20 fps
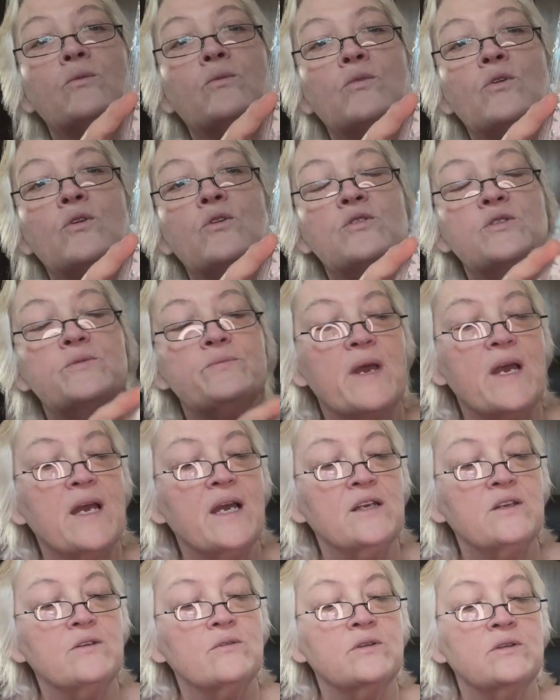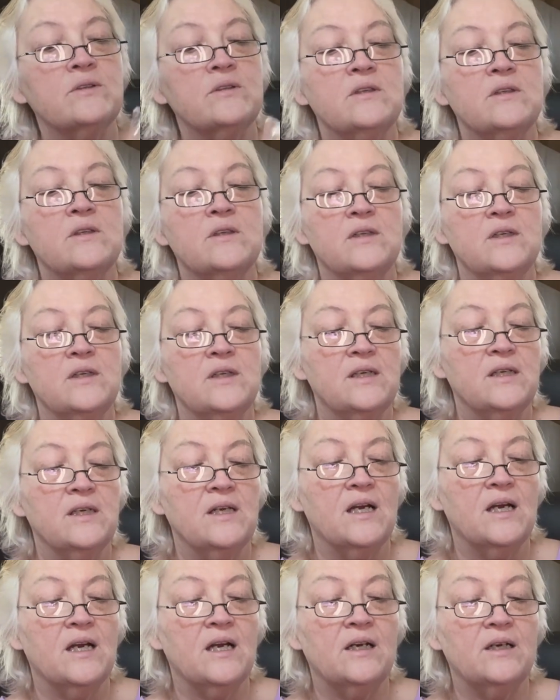rose pattern,
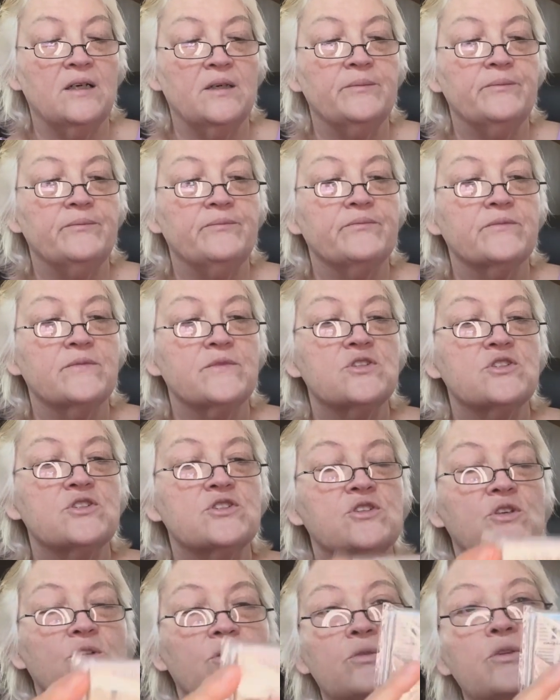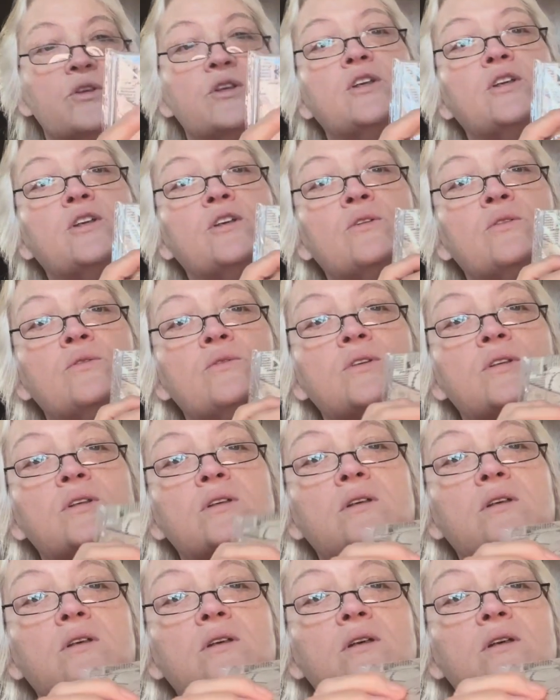um, so cute.